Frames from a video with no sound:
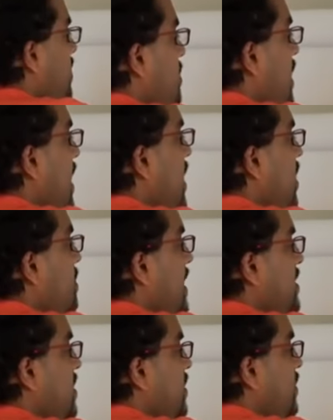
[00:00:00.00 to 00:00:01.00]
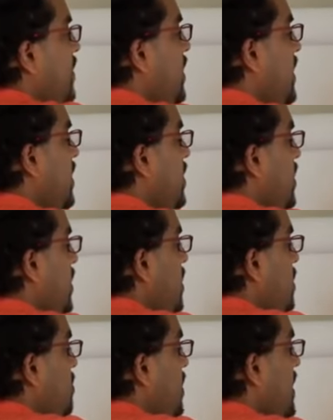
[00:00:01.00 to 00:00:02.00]
some income as an affiliate,
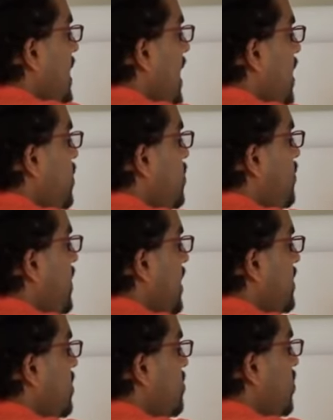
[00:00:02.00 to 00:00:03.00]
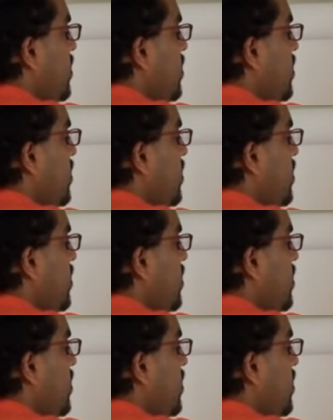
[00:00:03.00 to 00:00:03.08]
but now you've got some